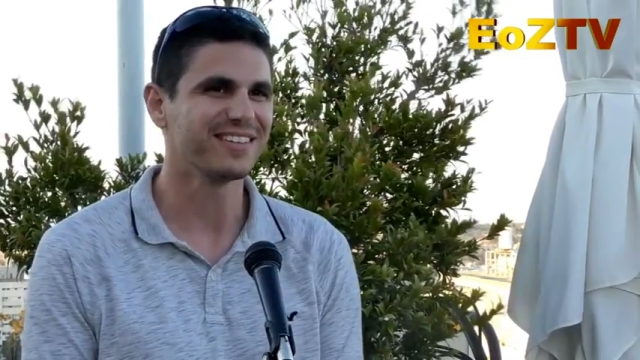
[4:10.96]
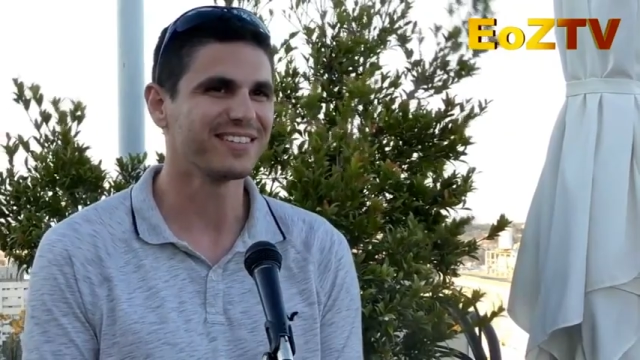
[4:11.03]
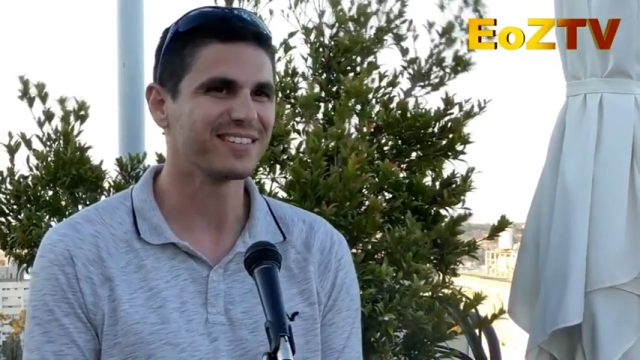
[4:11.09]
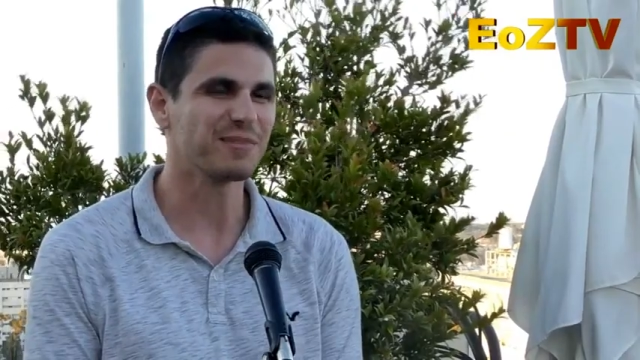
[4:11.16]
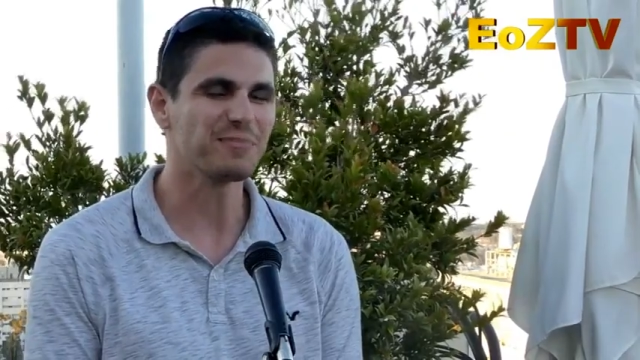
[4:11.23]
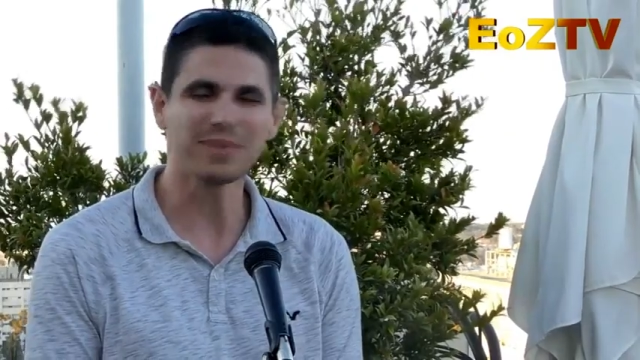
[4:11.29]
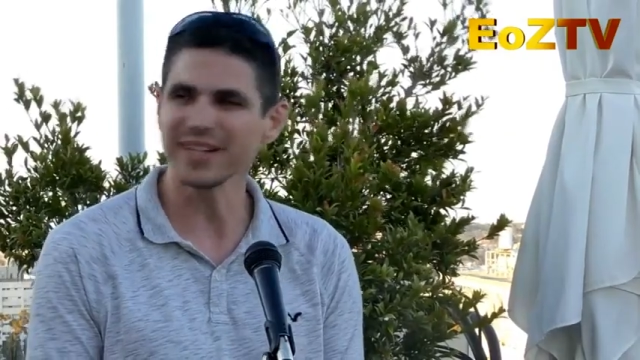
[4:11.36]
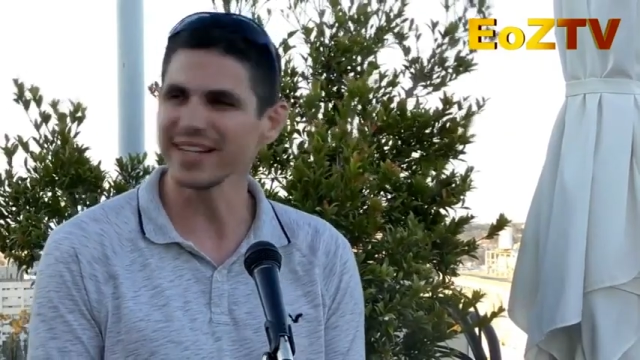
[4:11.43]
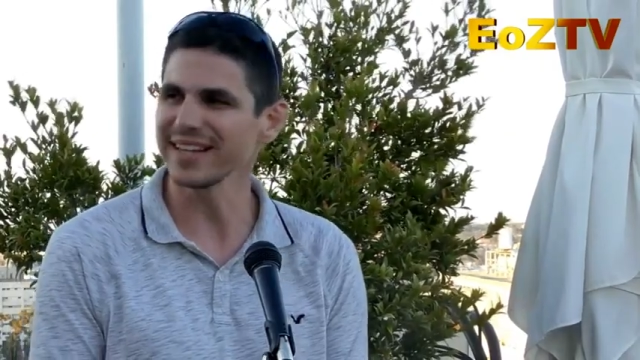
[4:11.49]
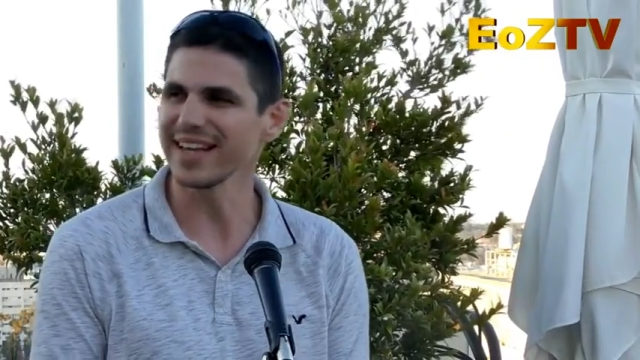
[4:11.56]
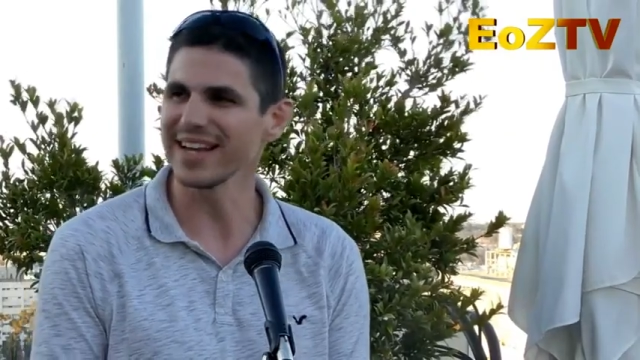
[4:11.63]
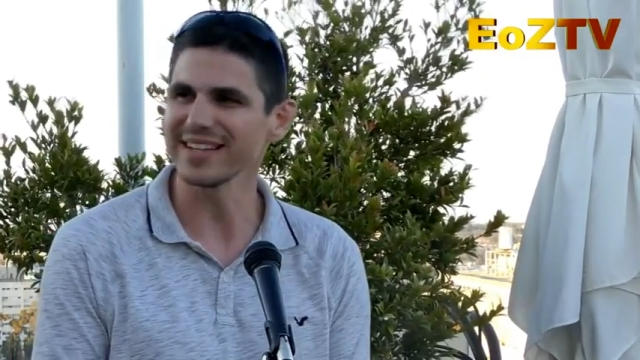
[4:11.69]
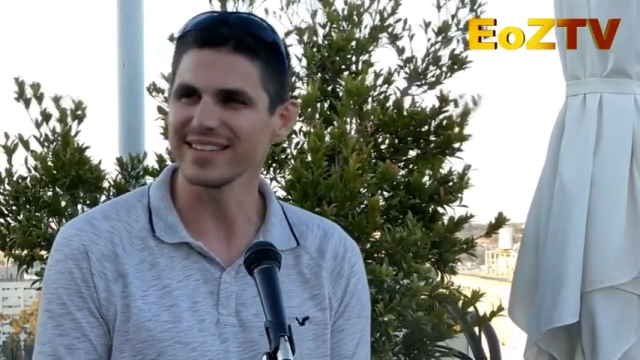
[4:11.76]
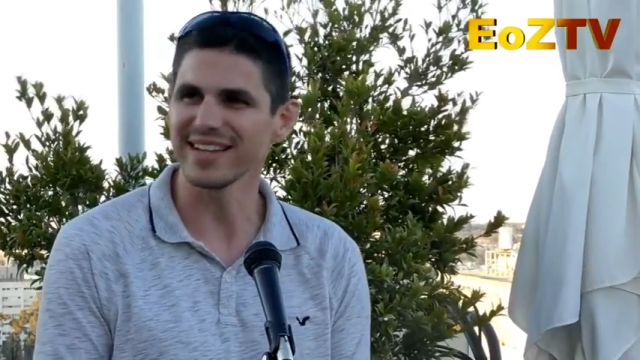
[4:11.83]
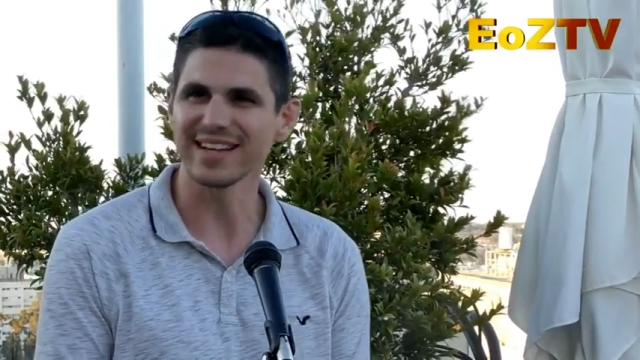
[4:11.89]
Somebody
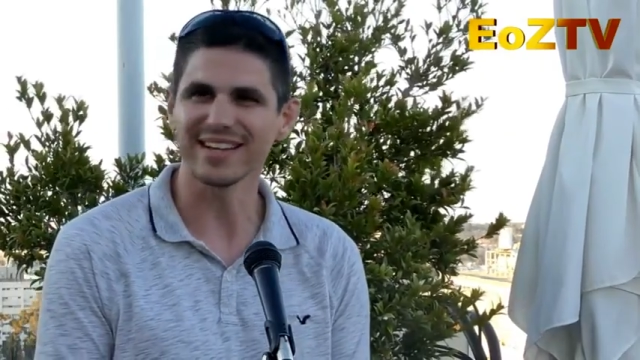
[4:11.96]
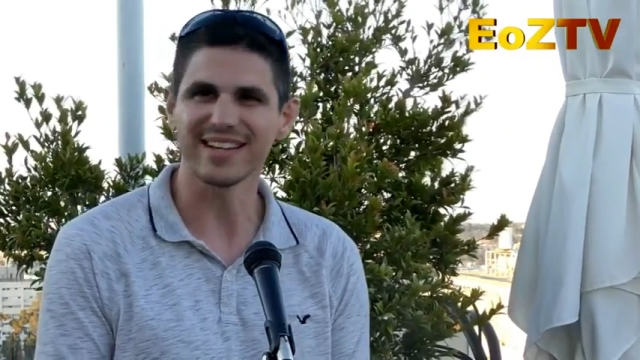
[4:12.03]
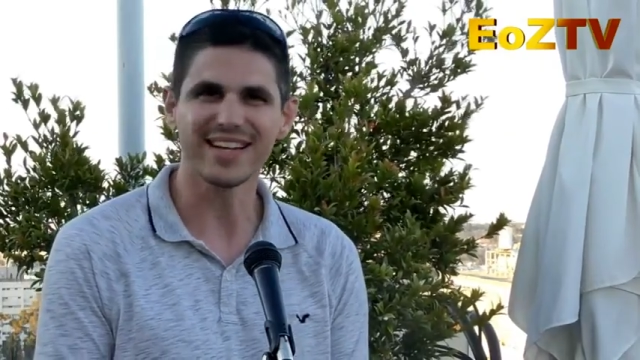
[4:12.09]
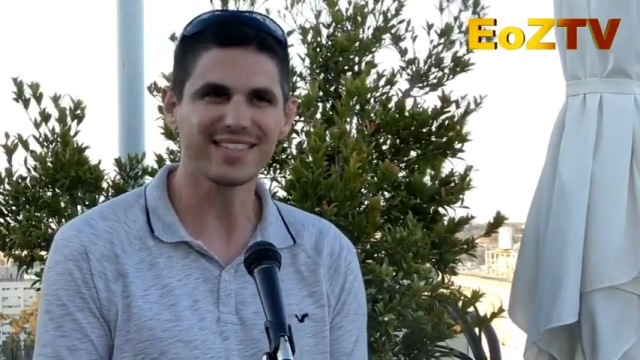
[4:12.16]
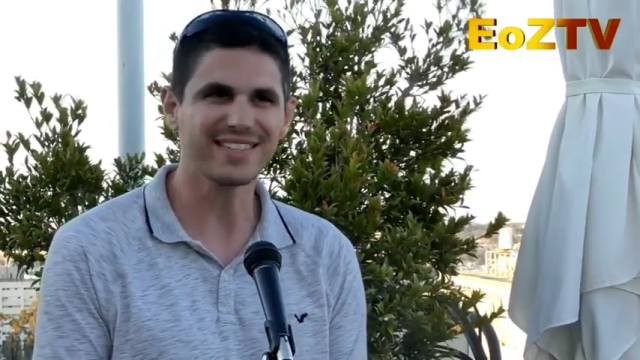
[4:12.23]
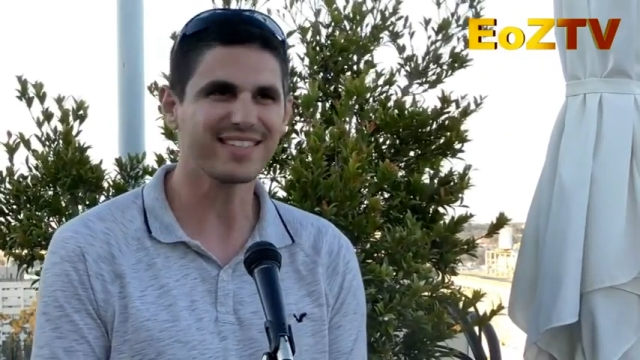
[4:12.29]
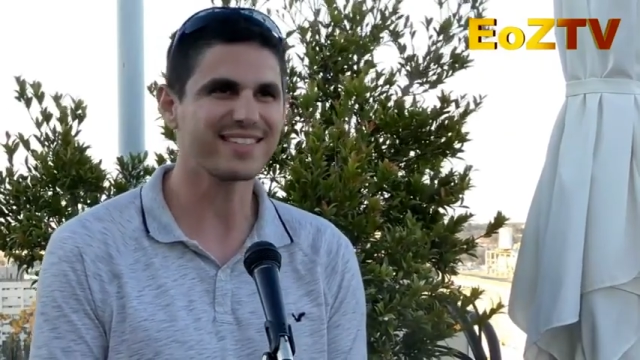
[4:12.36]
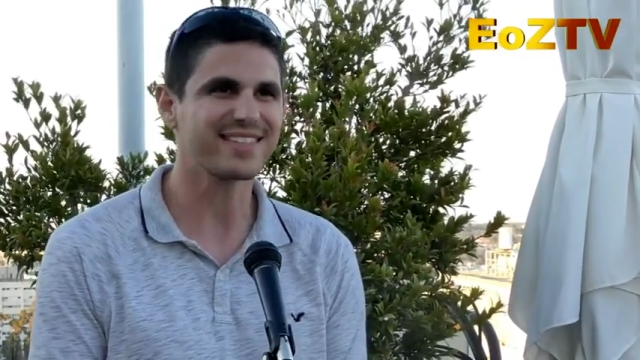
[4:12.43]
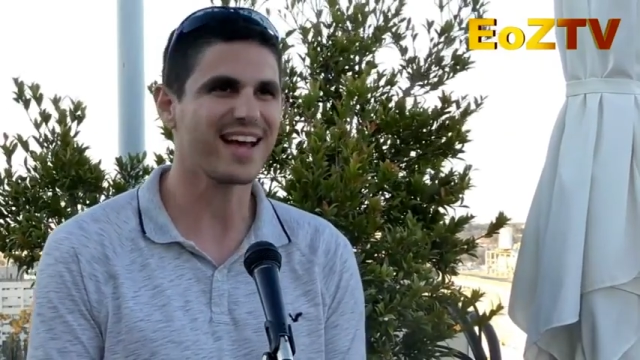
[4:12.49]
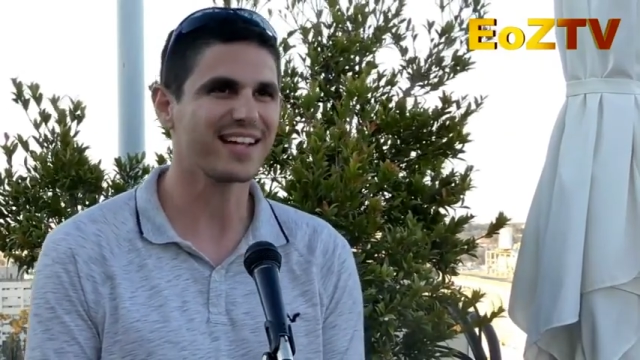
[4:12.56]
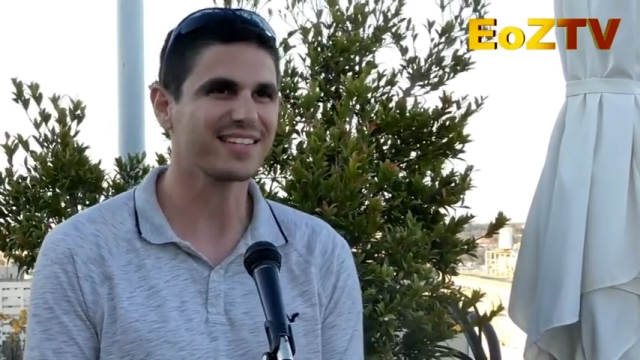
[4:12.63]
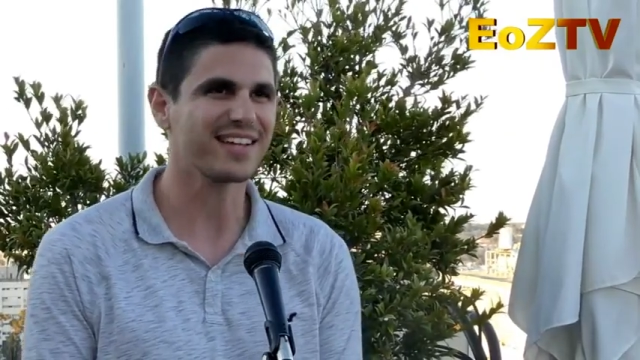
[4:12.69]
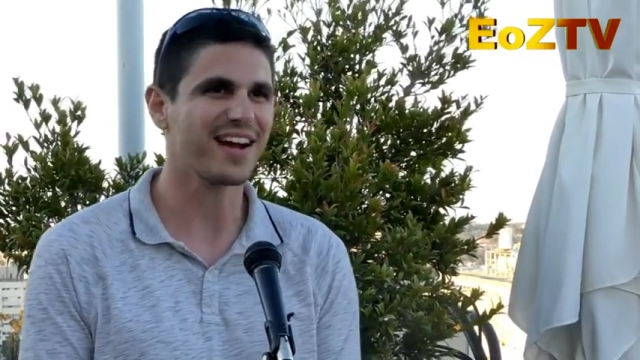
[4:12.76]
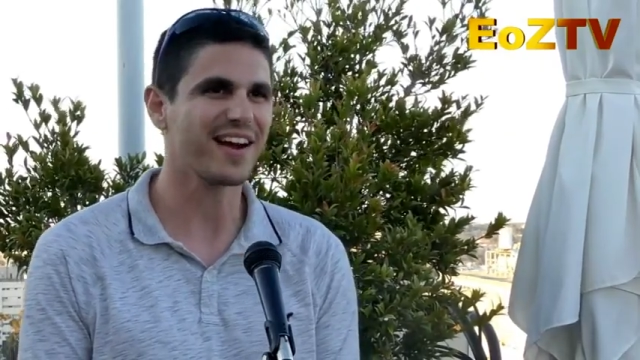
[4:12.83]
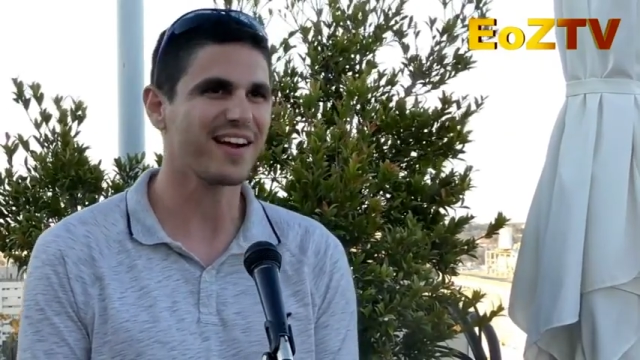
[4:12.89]
that hits the
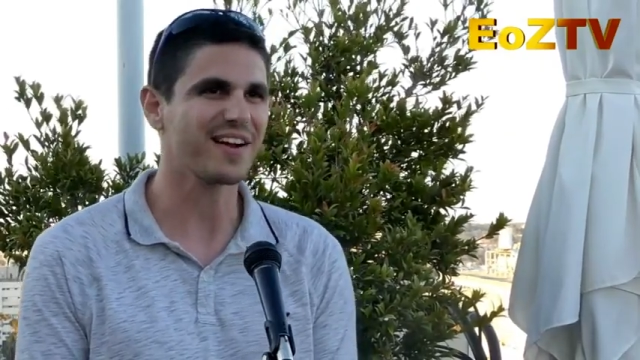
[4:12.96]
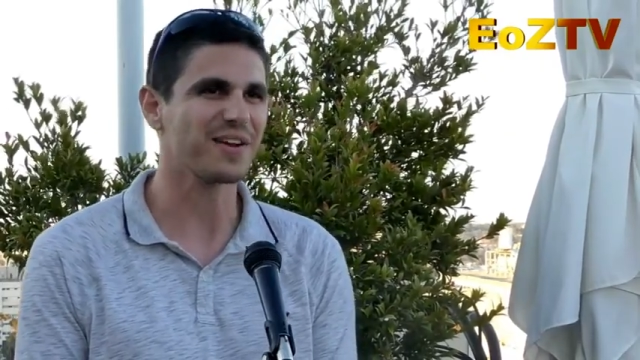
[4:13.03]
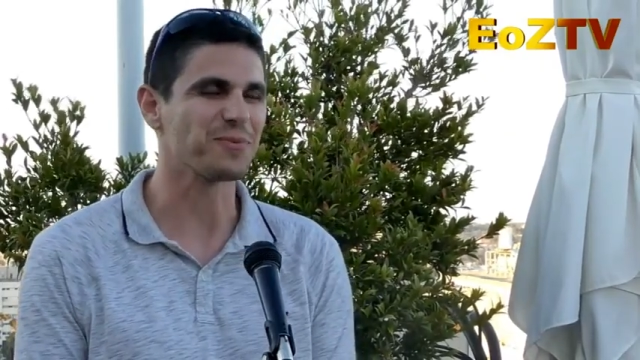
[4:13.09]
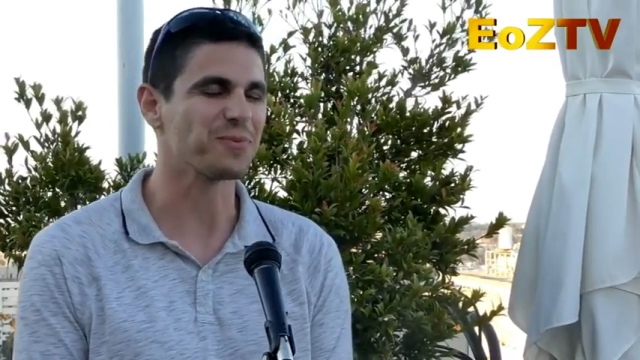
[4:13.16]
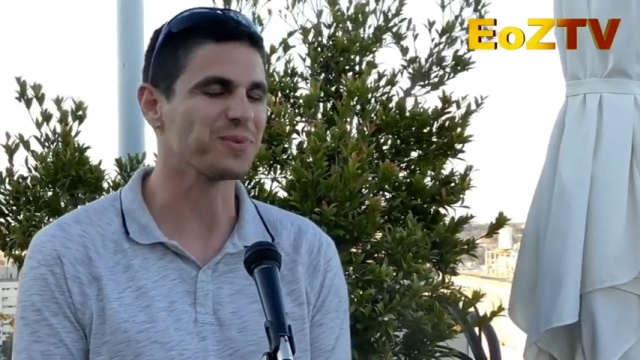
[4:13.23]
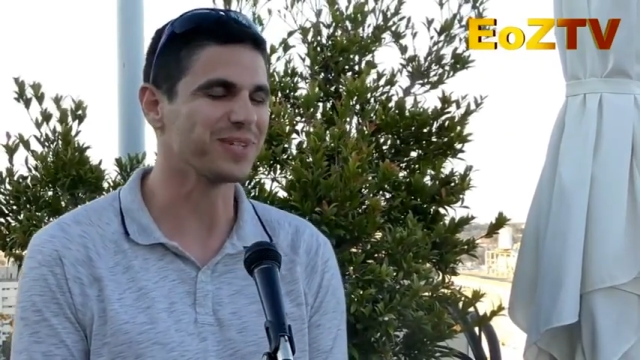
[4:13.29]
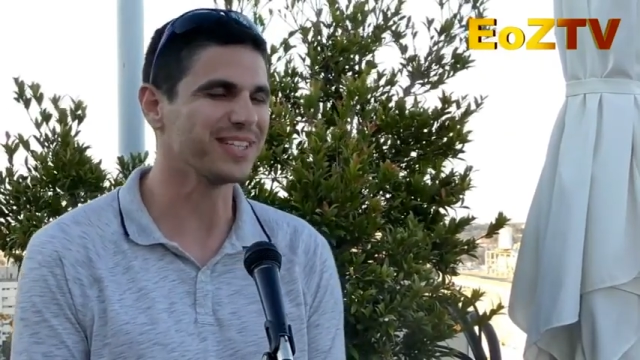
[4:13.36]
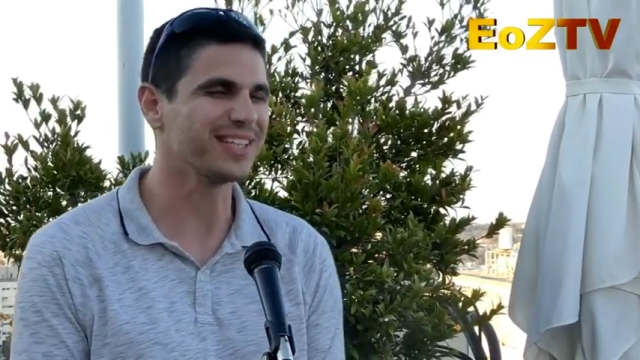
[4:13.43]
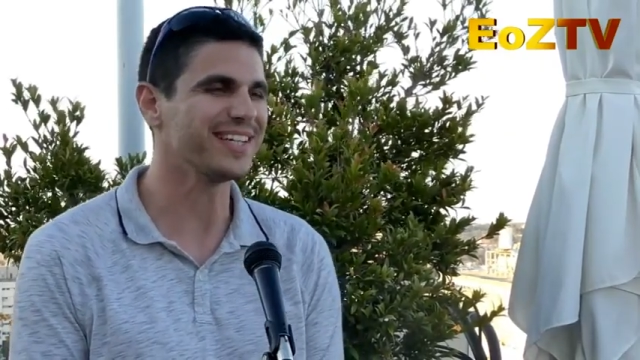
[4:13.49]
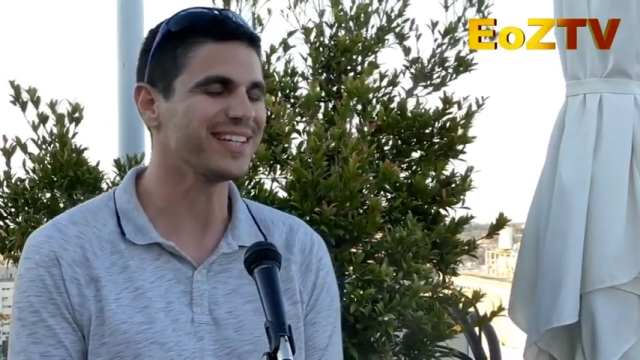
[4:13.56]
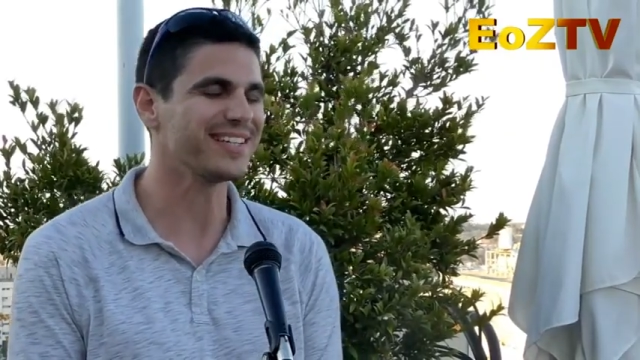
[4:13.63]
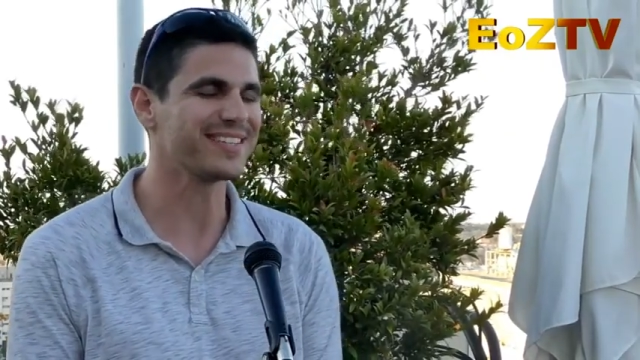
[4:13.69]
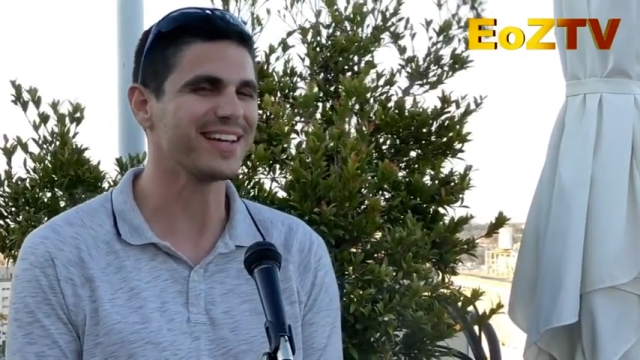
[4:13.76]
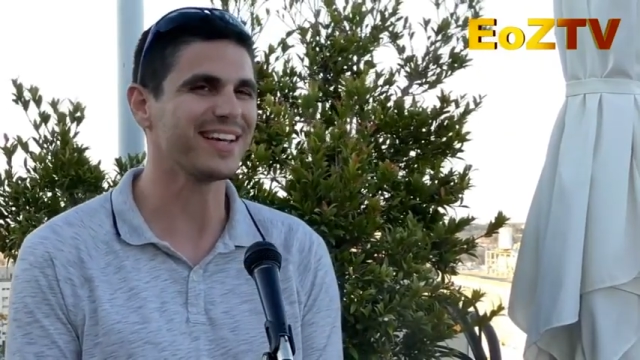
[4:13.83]
satire and really hits